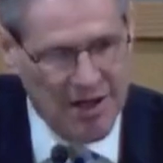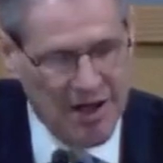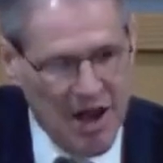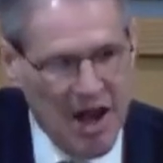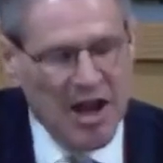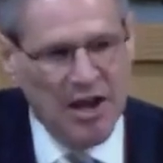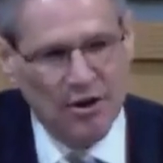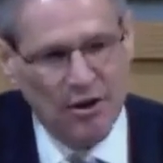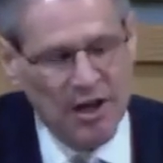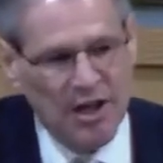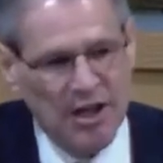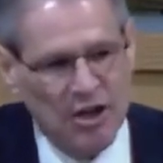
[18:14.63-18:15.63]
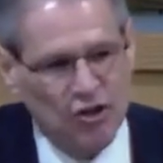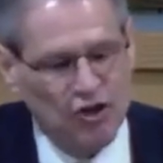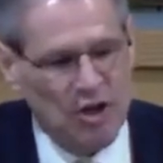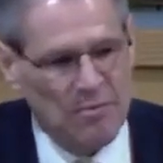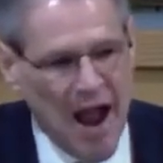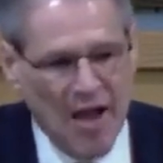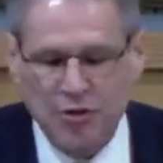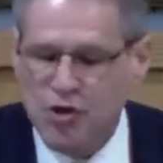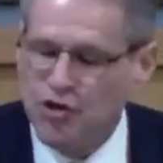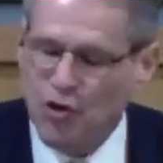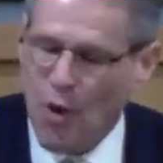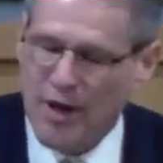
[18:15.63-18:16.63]
Here it is in Matthew
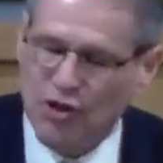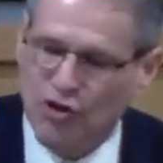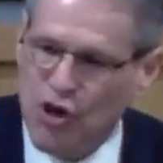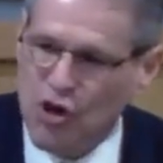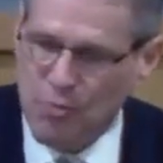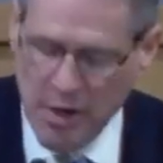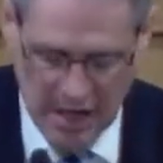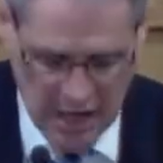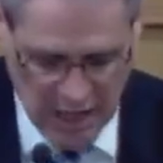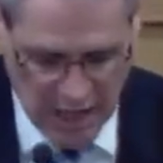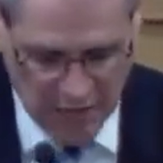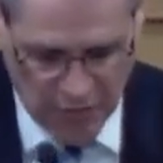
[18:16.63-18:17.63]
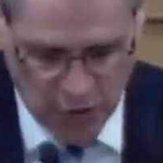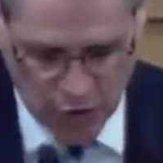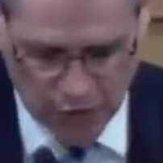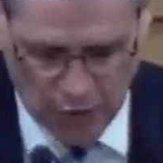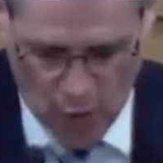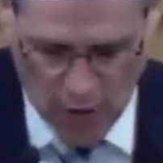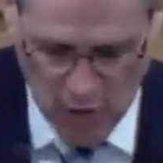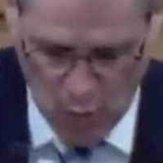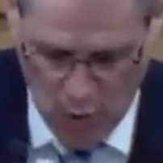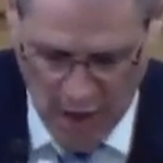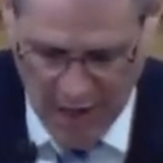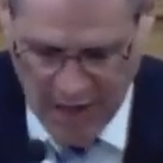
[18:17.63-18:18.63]
22, beginning in verse
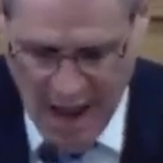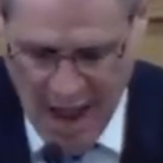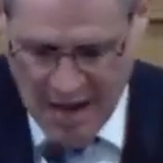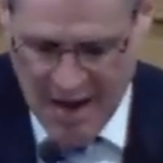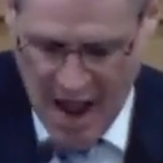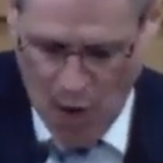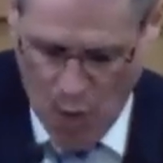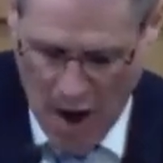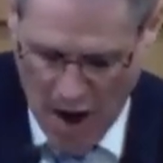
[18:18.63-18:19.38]
41. Now, while